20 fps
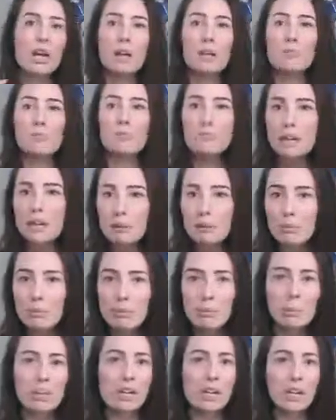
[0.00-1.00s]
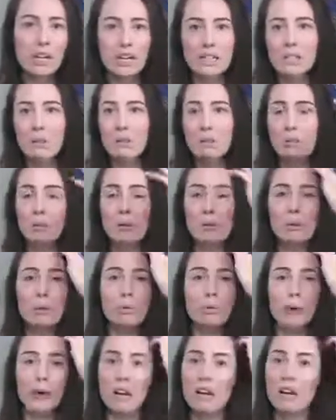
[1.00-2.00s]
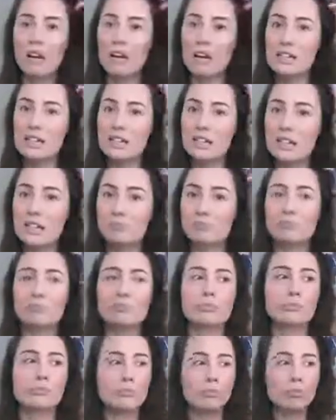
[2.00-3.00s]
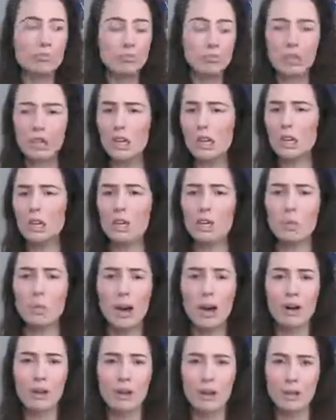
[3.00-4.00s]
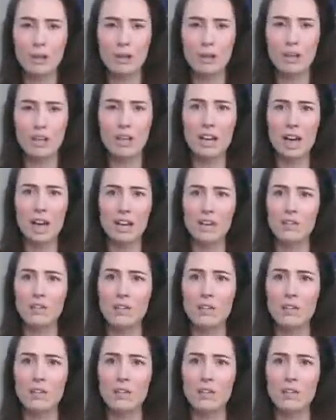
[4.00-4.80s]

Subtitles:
meeting people, connecting with people, recognizing, wow, they really have,